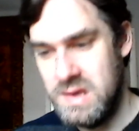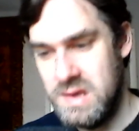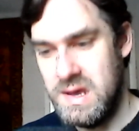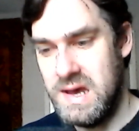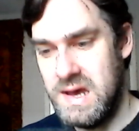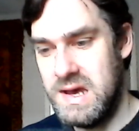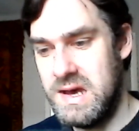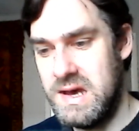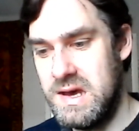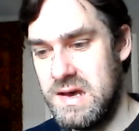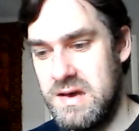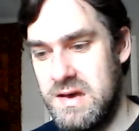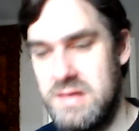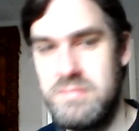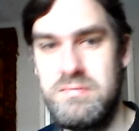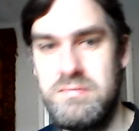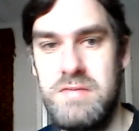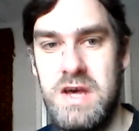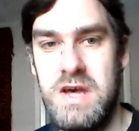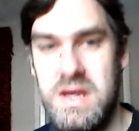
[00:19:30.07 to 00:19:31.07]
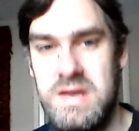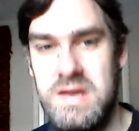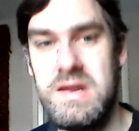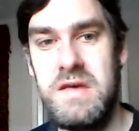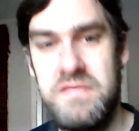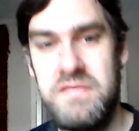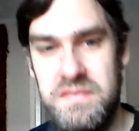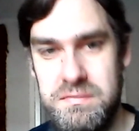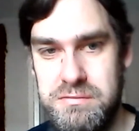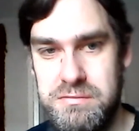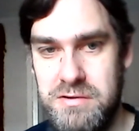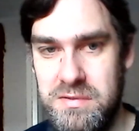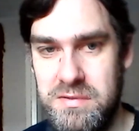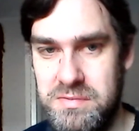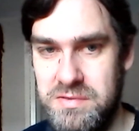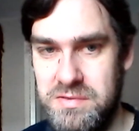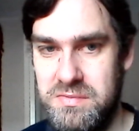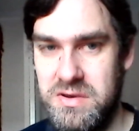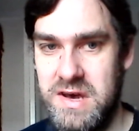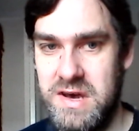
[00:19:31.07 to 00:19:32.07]
Another
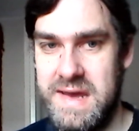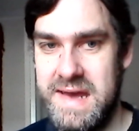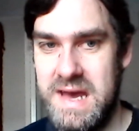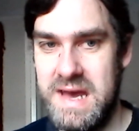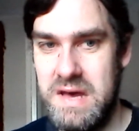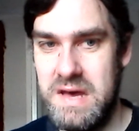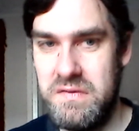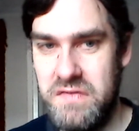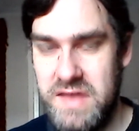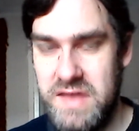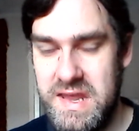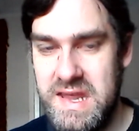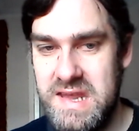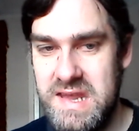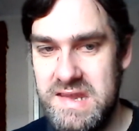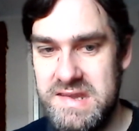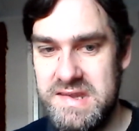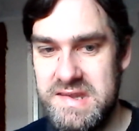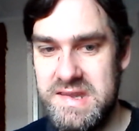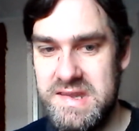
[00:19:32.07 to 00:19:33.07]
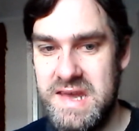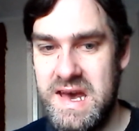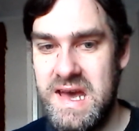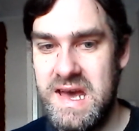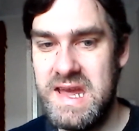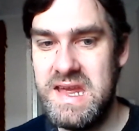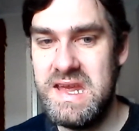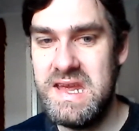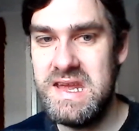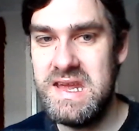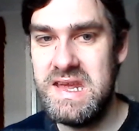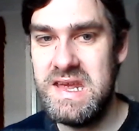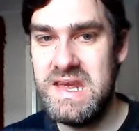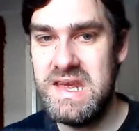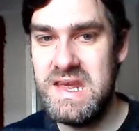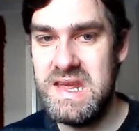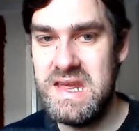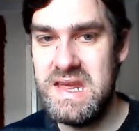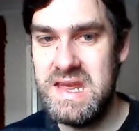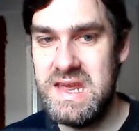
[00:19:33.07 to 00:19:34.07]
problem I have is that it
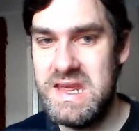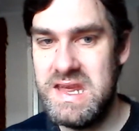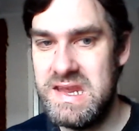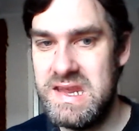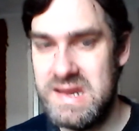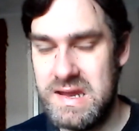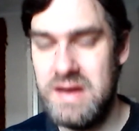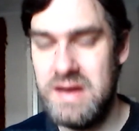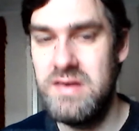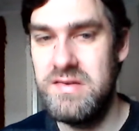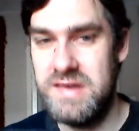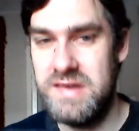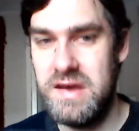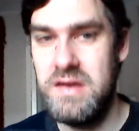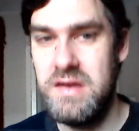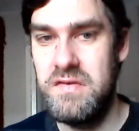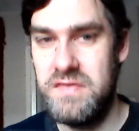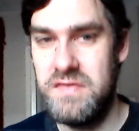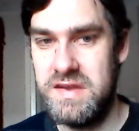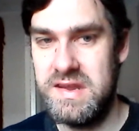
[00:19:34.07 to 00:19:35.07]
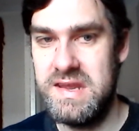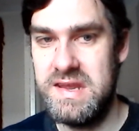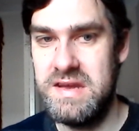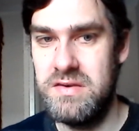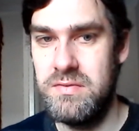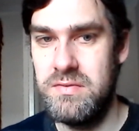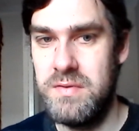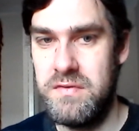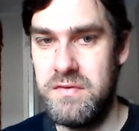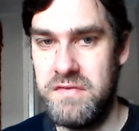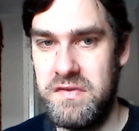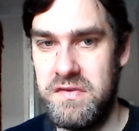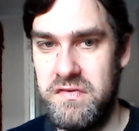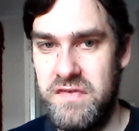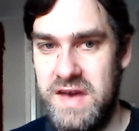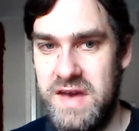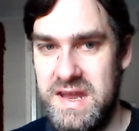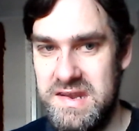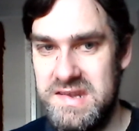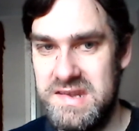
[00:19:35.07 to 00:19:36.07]
it goes overkill with the
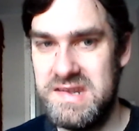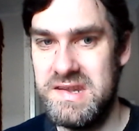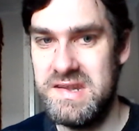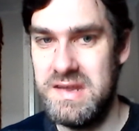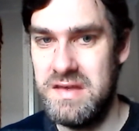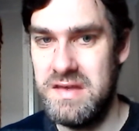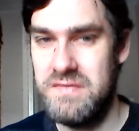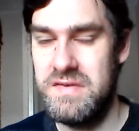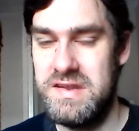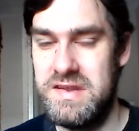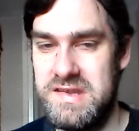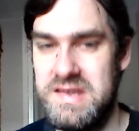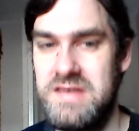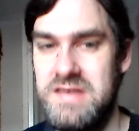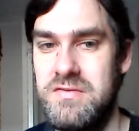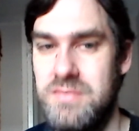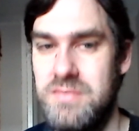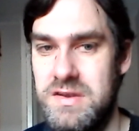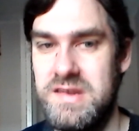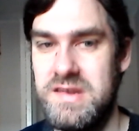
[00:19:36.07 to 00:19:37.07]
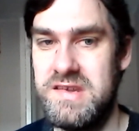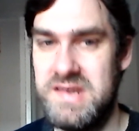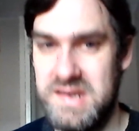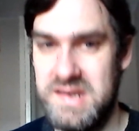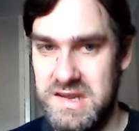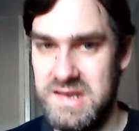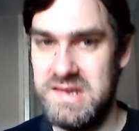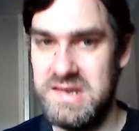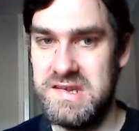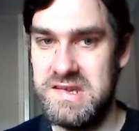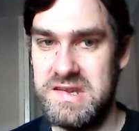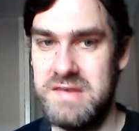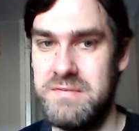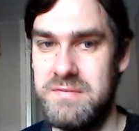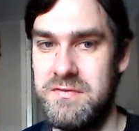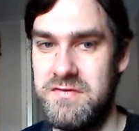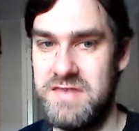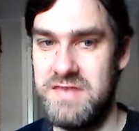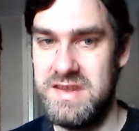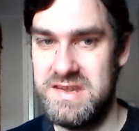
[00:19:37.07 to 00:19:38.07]
fan service. You would have seen
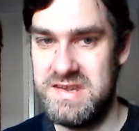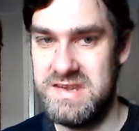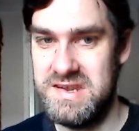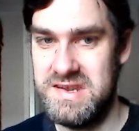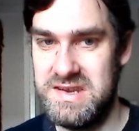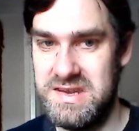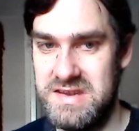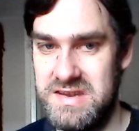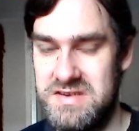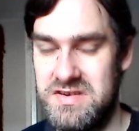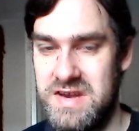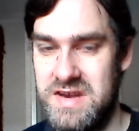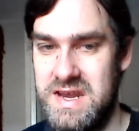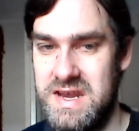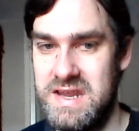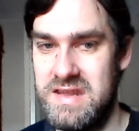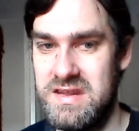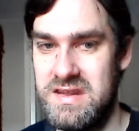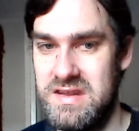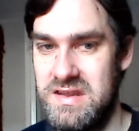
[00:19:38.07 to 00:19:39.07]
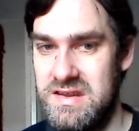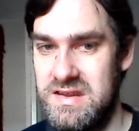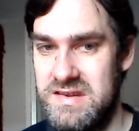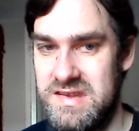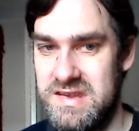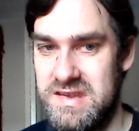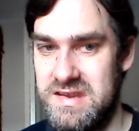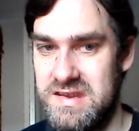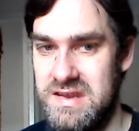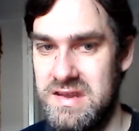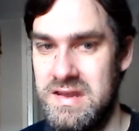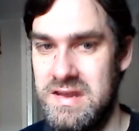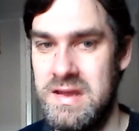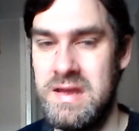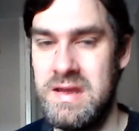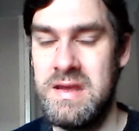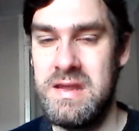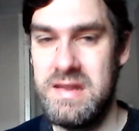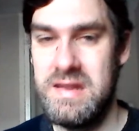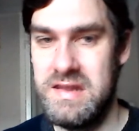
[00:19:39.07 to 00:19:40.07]
some of this in the trailer. You see
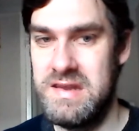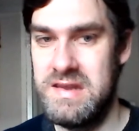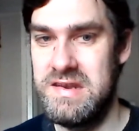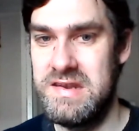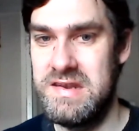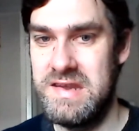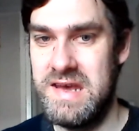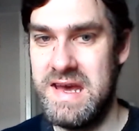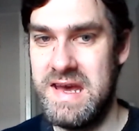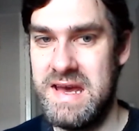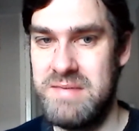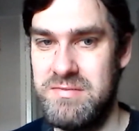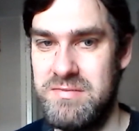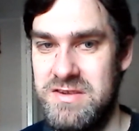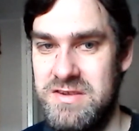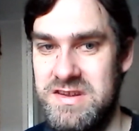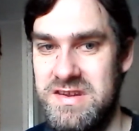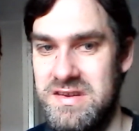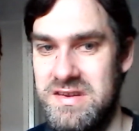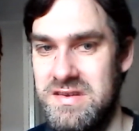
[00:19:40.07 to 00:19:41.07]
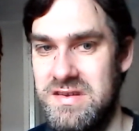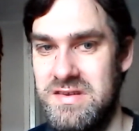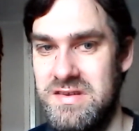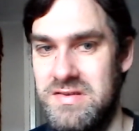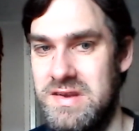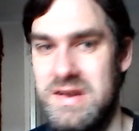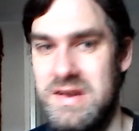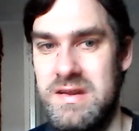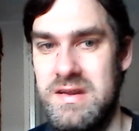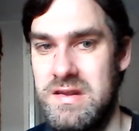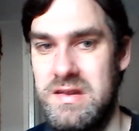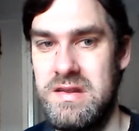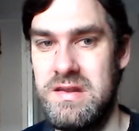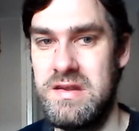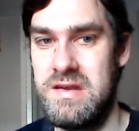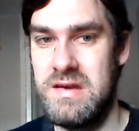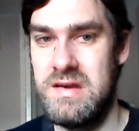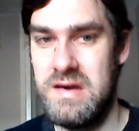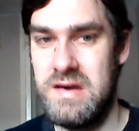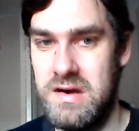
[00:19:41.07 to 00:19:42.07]
Linda Hamilton doing
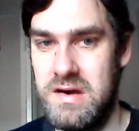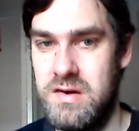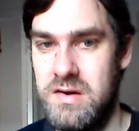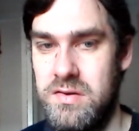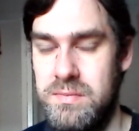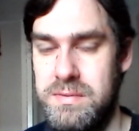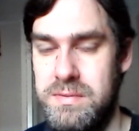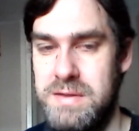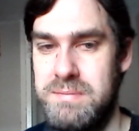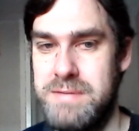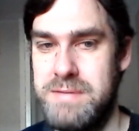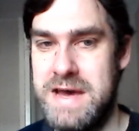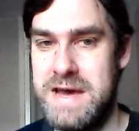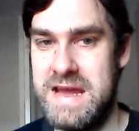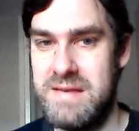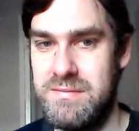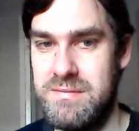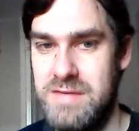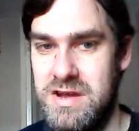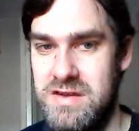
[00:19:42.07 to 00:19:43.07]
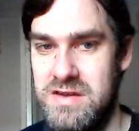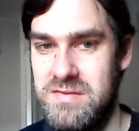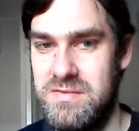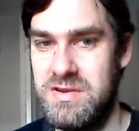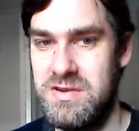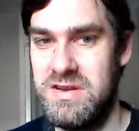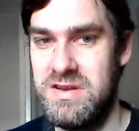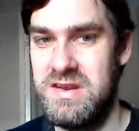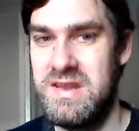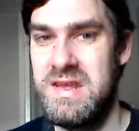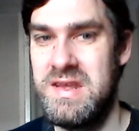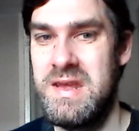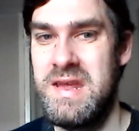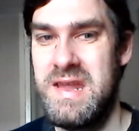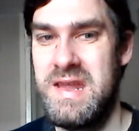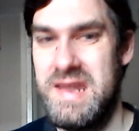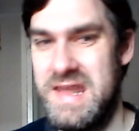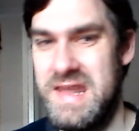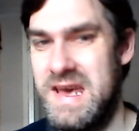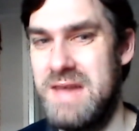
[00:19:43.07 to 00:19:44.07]
the I'll be back moment.
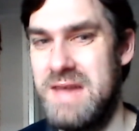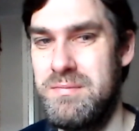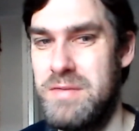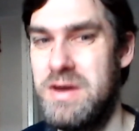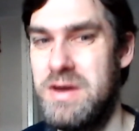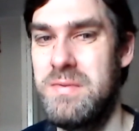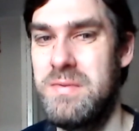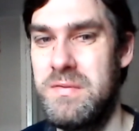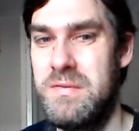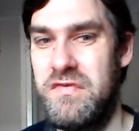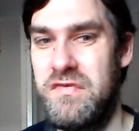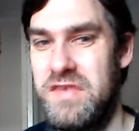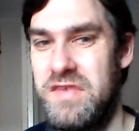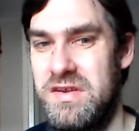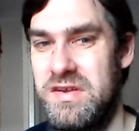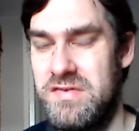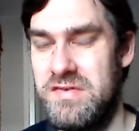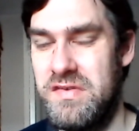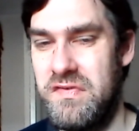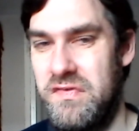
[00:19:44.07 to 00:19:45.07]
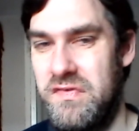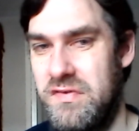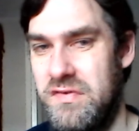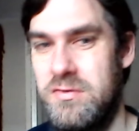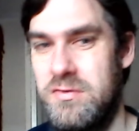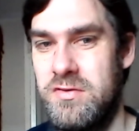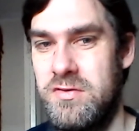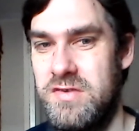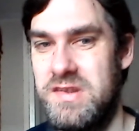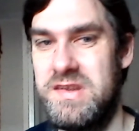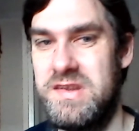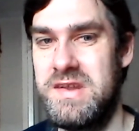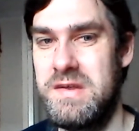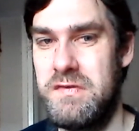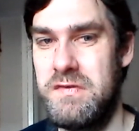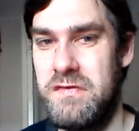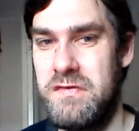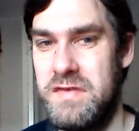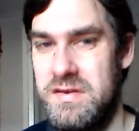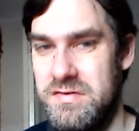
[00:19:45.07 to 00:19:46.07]
That moment feels forced.
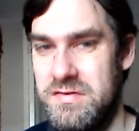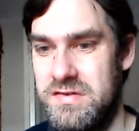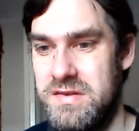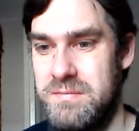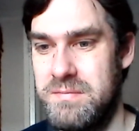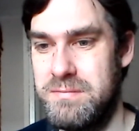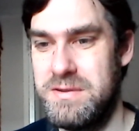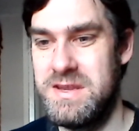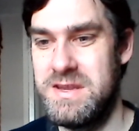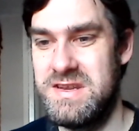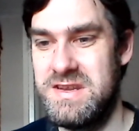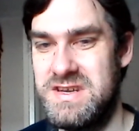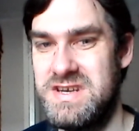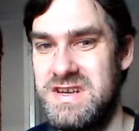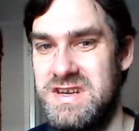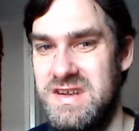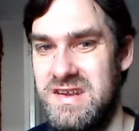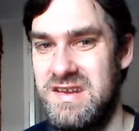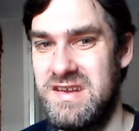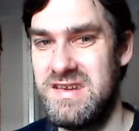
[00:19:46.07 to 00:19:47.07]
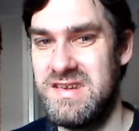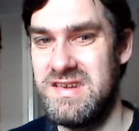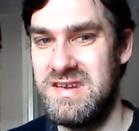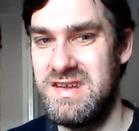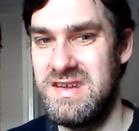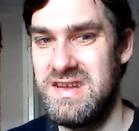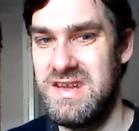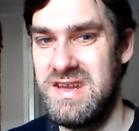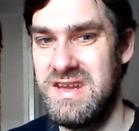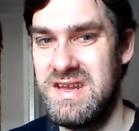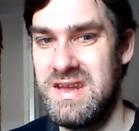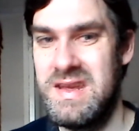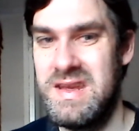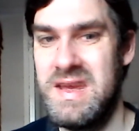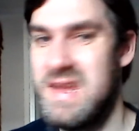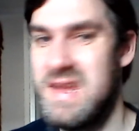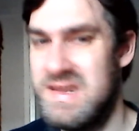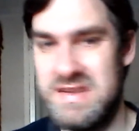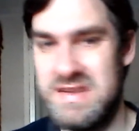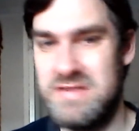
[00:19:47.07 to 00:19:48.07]
It feels a bit cheesy.
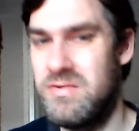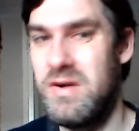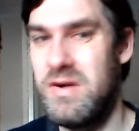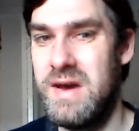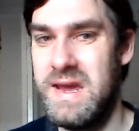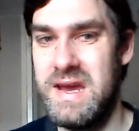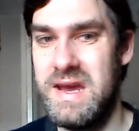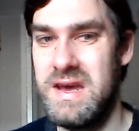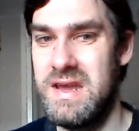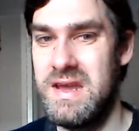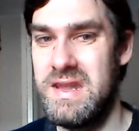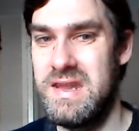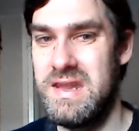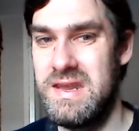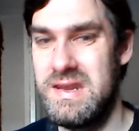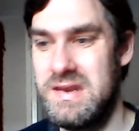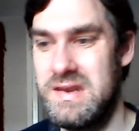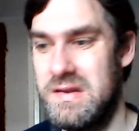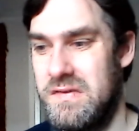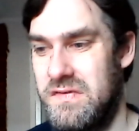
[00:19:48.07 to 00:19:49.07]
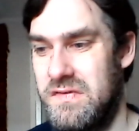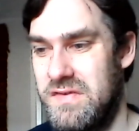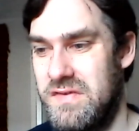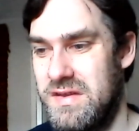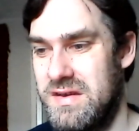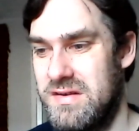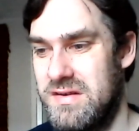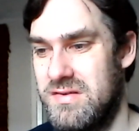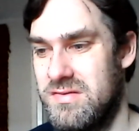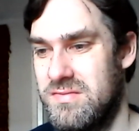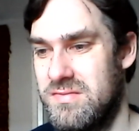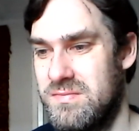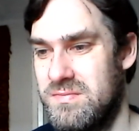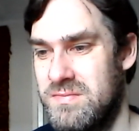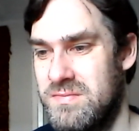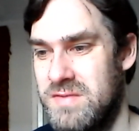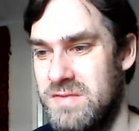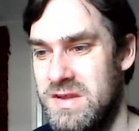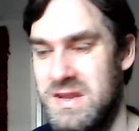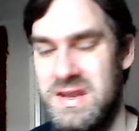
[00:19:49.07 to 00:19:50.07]
It's quite early in the
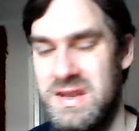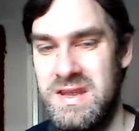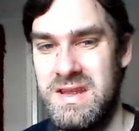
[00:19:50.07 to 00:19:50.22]
film.